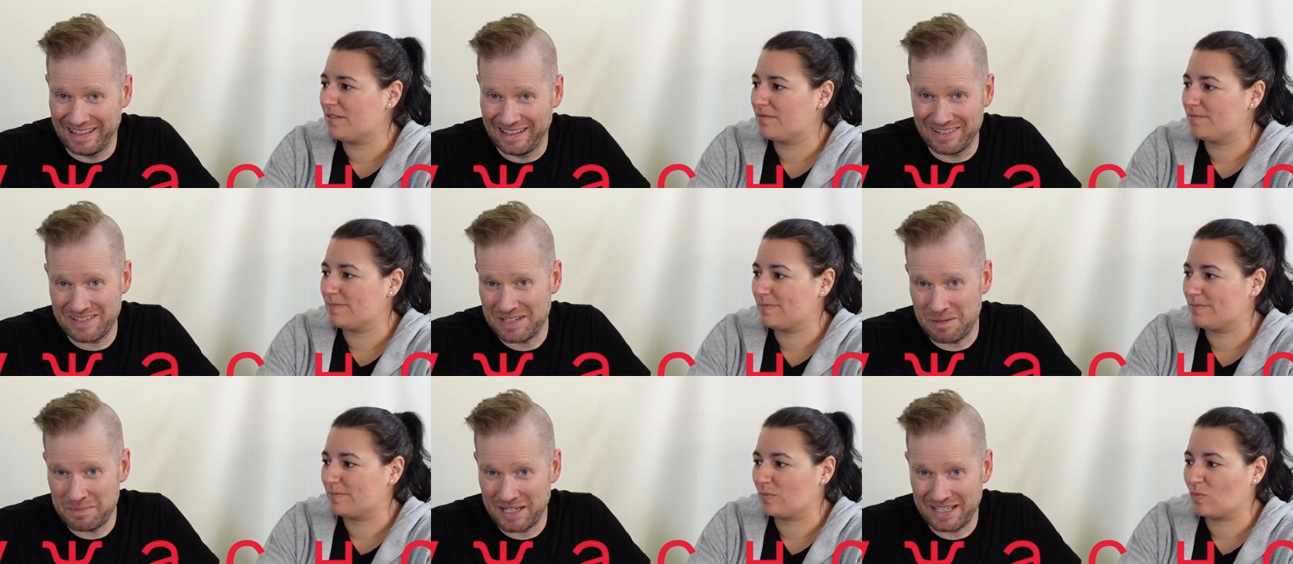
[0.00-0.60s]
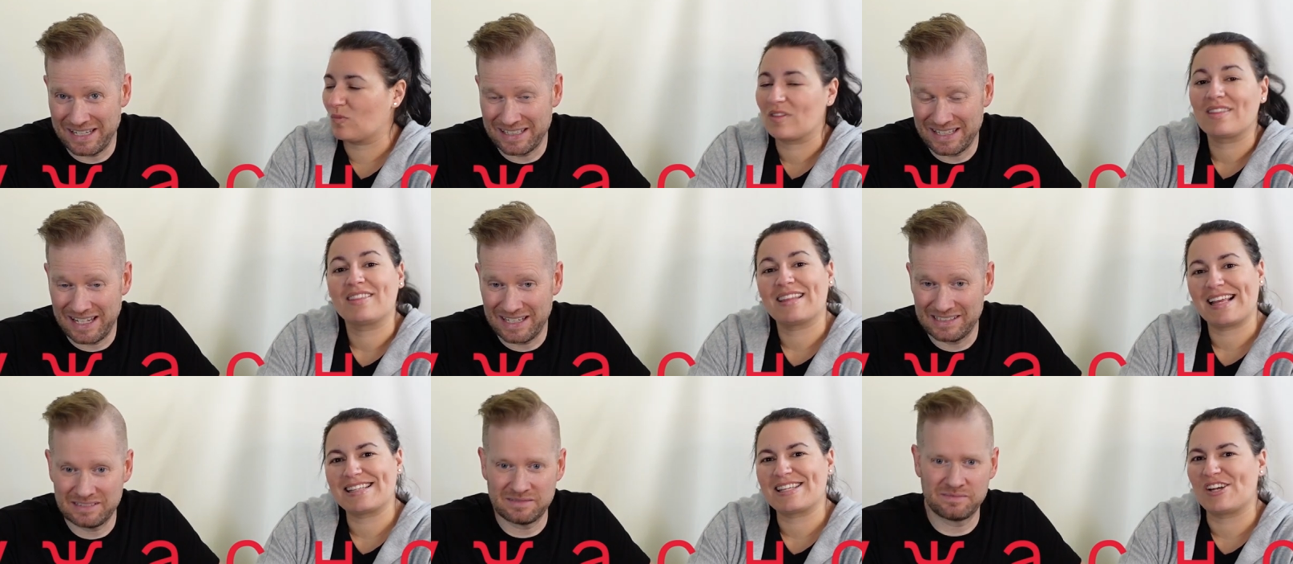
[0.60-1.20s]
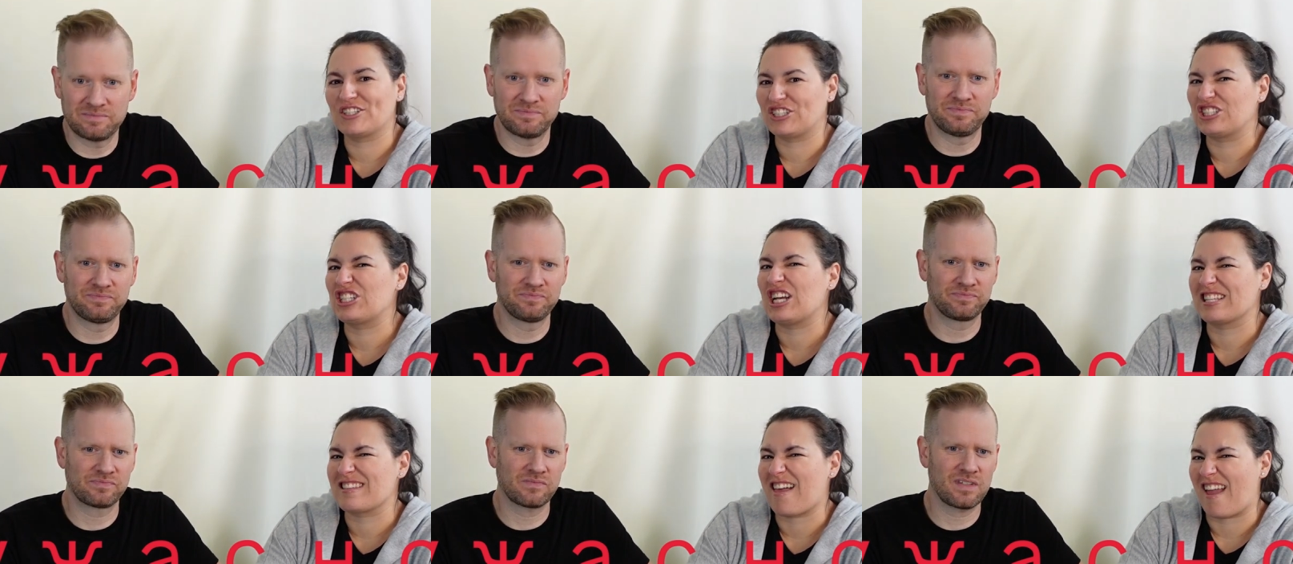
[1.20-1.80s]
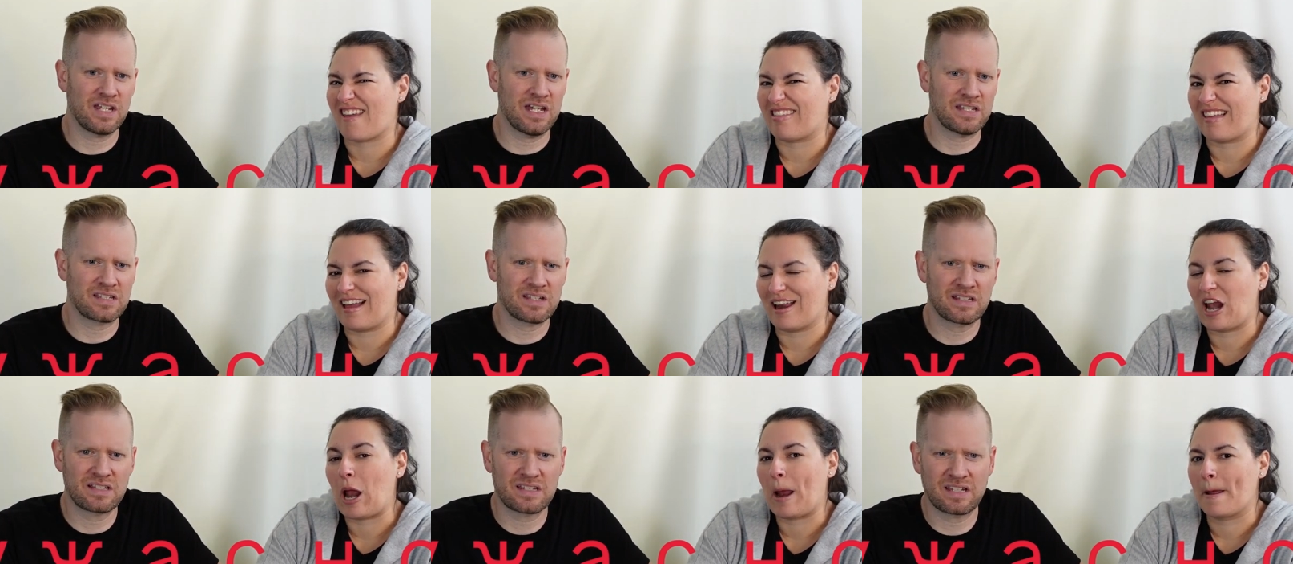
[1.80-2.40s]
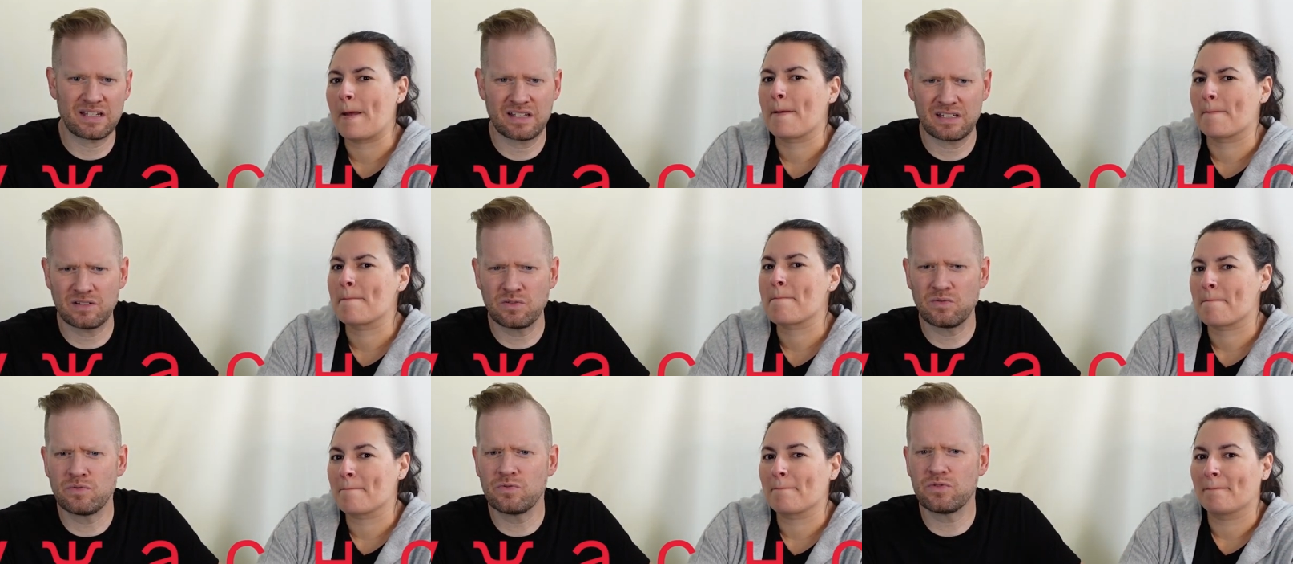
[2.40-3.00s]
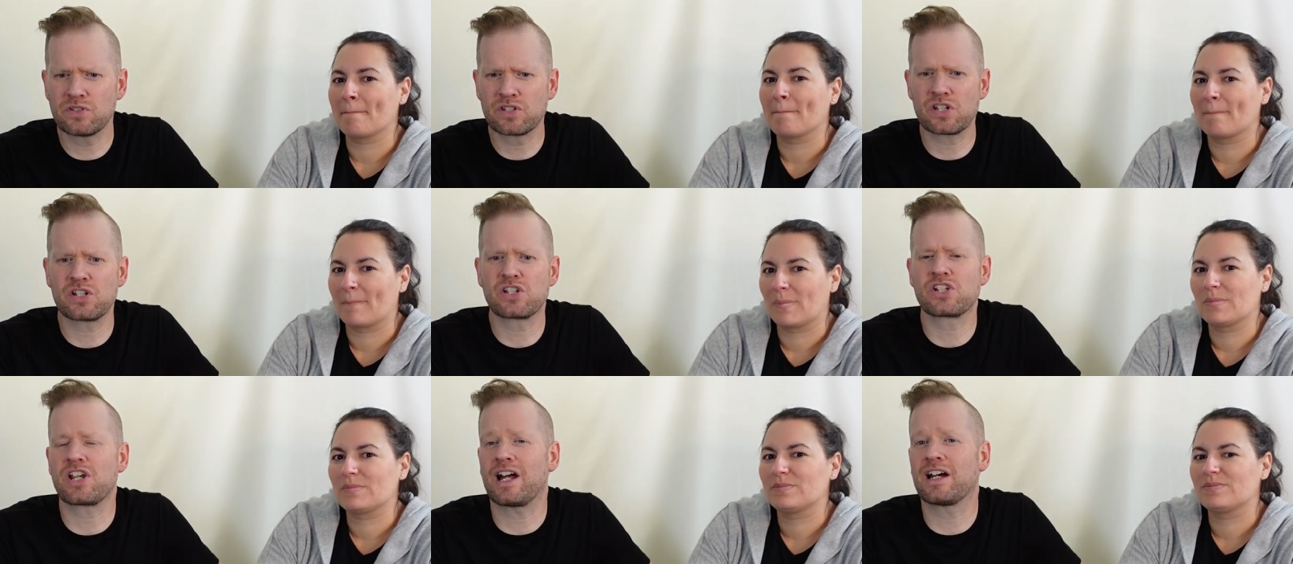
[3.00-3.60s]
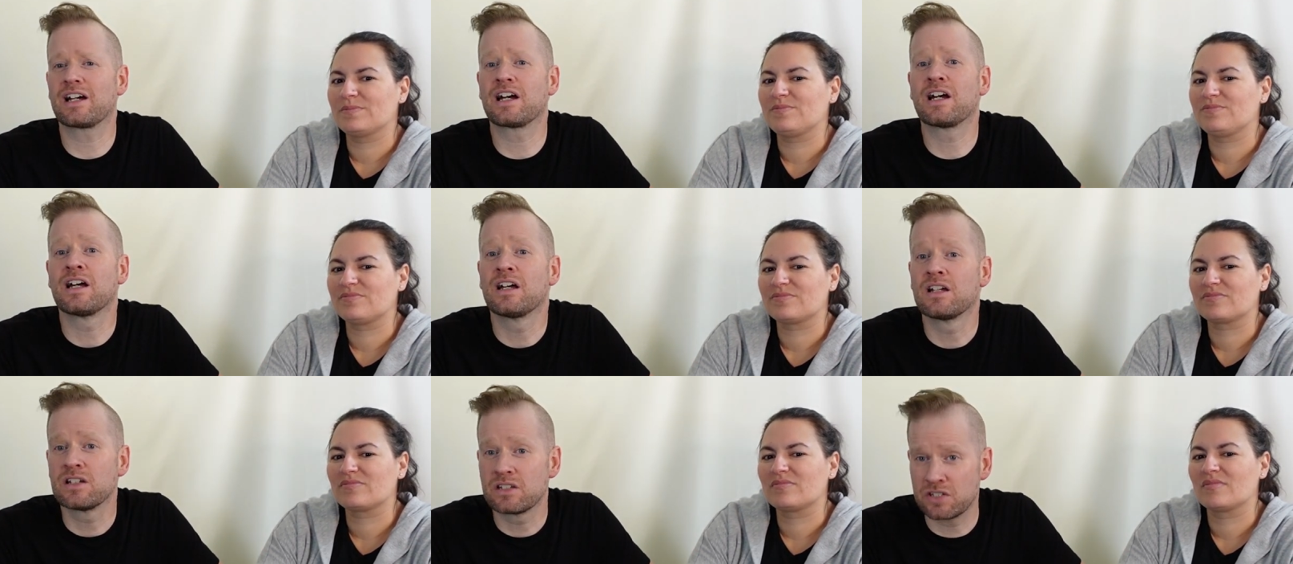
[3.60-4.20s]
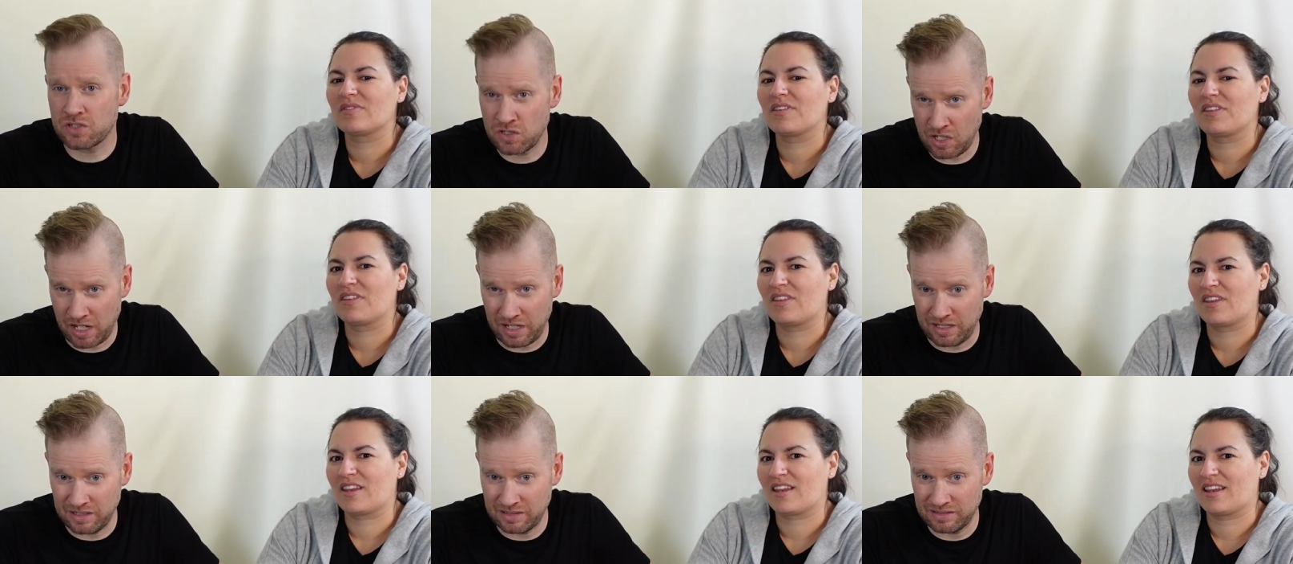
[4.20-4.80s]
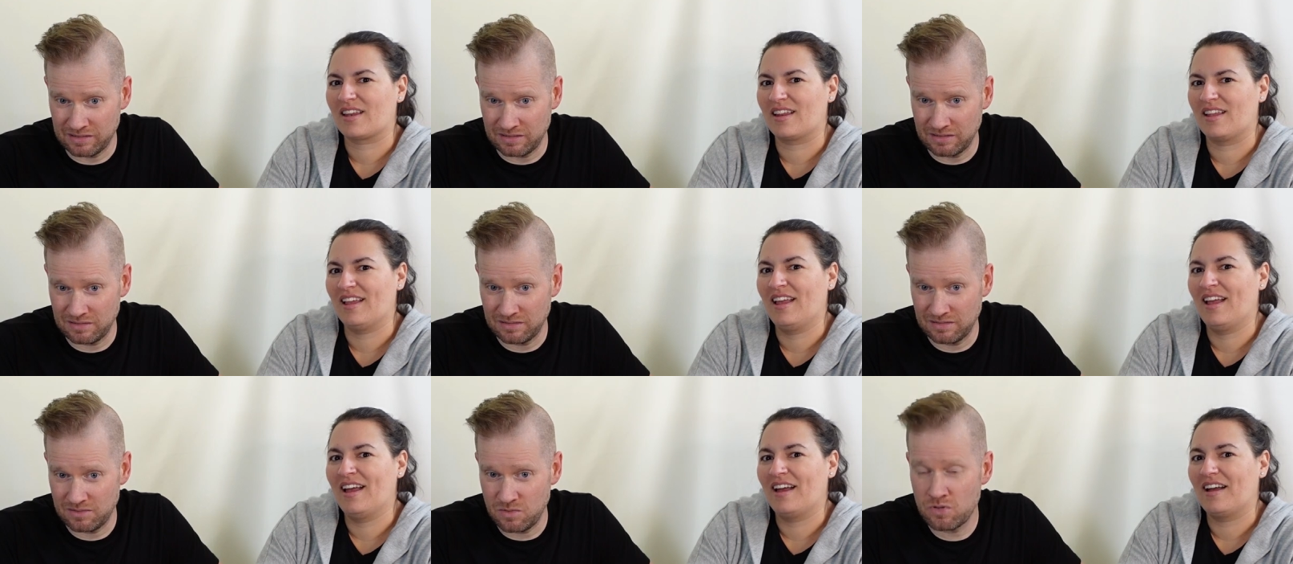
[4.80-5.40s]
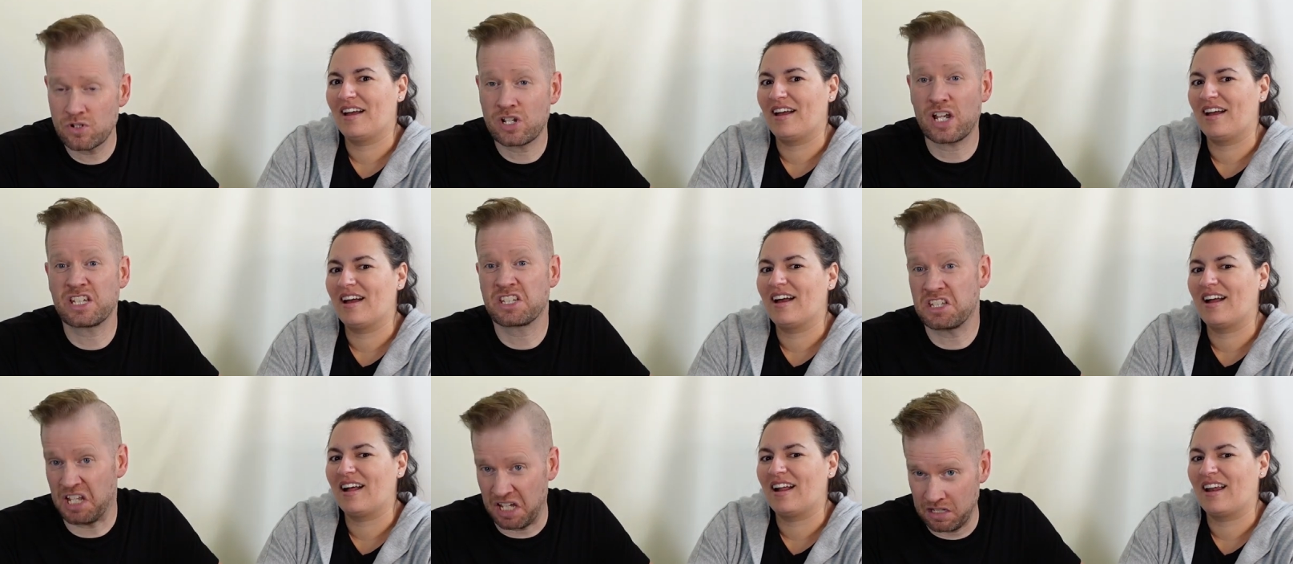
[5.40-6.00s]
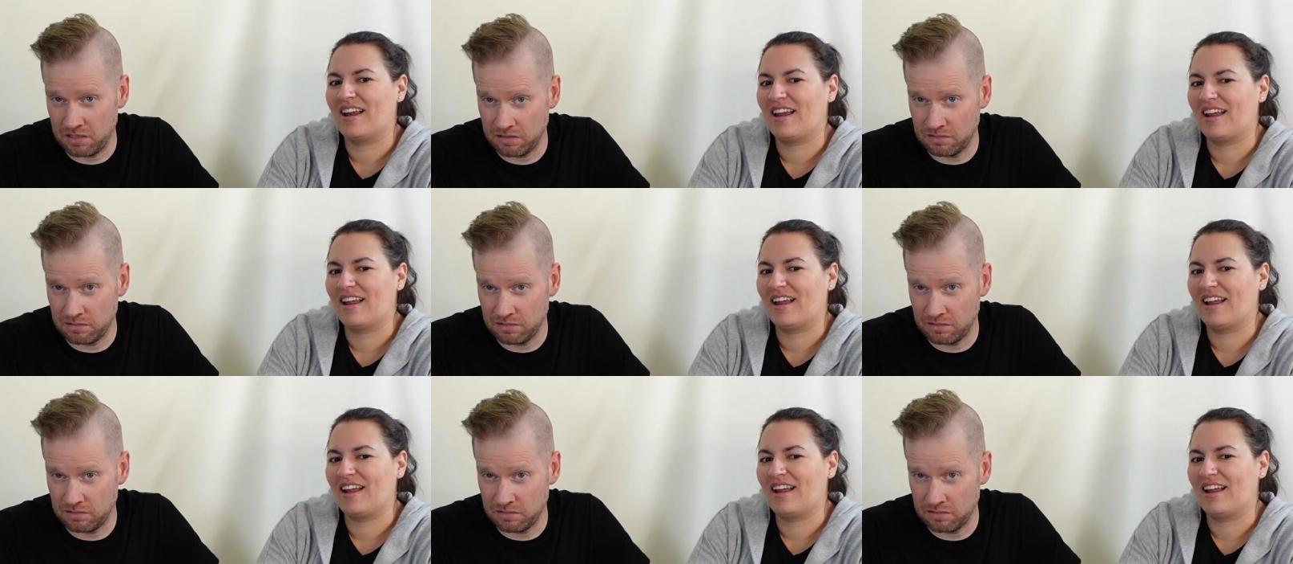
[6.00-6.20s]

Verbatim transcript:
Speaker 1: Or something like that. They
Speaker 2: sound just like yes, that.
Speaker 1: Yes, it's uh, Uzhasna. Ujasna.